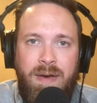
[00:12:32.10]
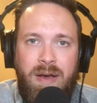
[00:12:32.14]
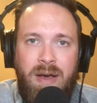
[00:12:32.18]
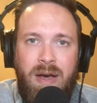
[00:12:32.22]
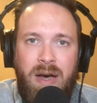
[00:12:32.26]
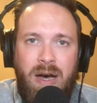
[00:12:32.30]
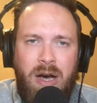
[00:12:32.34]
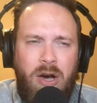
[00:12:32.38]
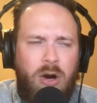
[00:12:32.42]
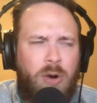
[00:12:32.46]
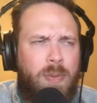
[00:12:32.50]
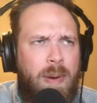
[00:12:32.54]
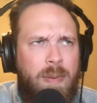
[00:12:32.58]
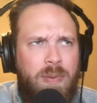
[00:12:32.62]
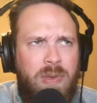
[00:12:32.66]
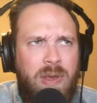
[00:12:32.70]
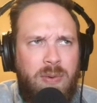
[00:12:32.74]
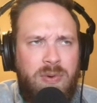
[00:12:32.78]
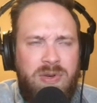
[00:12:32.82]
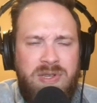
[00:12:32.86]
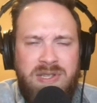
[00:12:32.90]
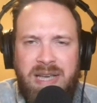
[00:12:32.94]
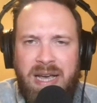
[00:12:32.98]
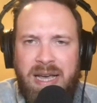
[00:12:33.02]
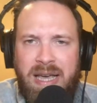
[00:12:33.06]
or maybe they
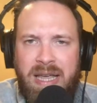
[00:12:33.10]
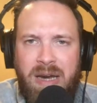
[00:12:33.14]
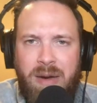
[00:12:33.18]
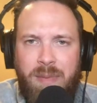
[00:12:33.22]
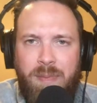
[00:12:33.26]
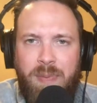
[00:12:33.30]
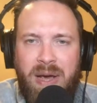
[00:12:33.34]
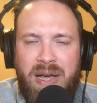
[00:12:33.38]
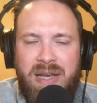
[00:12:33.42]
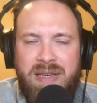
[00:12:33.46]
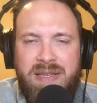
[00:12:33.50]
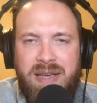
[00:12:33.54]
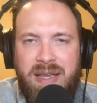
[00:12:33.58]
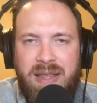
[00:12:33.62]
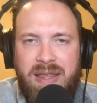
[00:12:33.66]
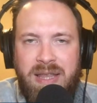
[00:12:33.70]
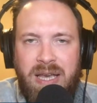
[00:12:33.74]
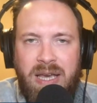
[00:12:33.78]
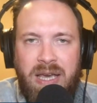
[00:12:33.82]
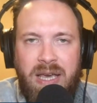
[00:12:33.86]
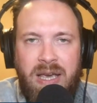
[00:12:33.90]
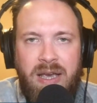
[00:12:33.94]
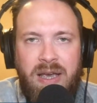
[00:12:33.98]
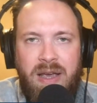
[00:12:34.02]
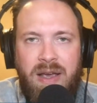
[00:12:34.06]
were second in pace, I
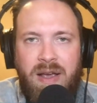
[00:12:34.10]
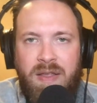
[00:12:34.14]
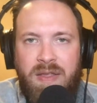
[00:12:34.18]
think.